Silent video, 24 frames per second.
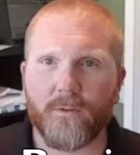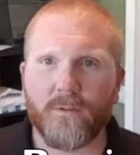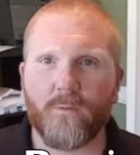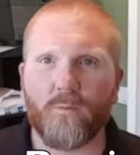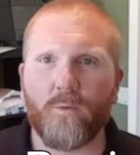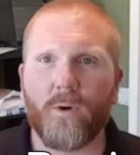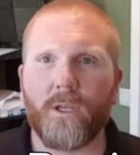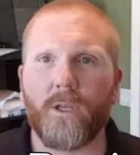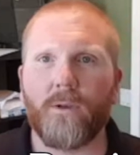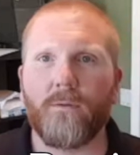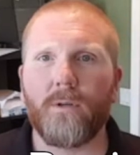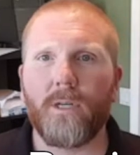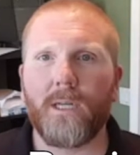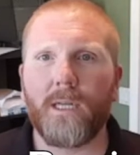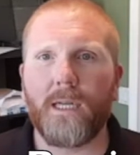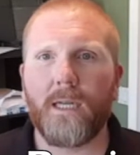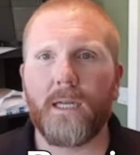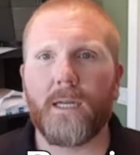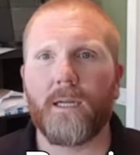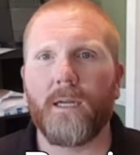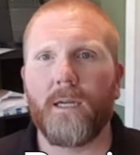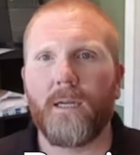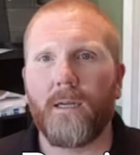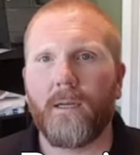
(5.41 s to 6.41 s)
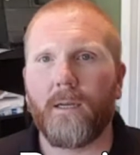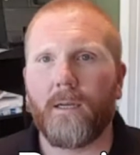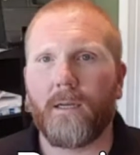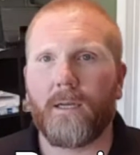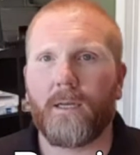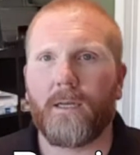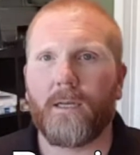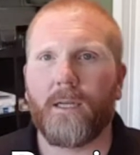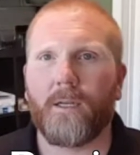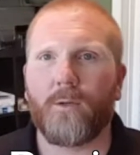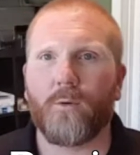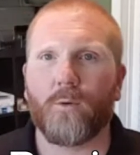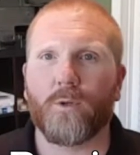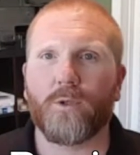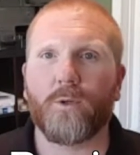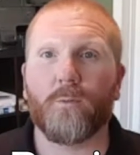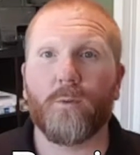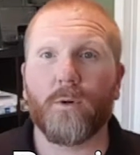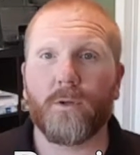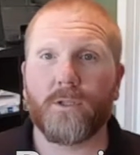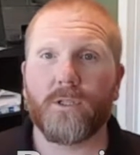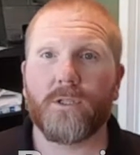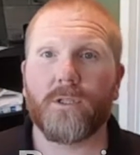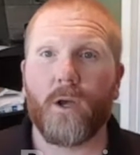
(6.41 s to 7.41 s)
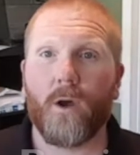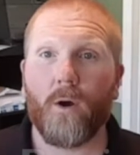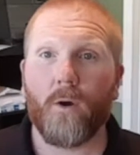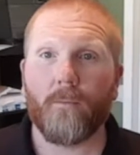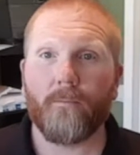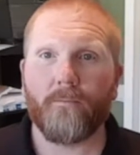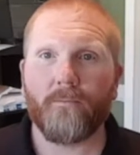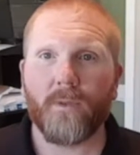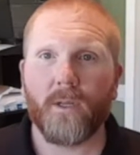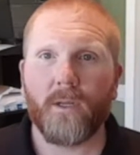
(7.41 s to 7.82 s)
as what you need in order to purchase a home.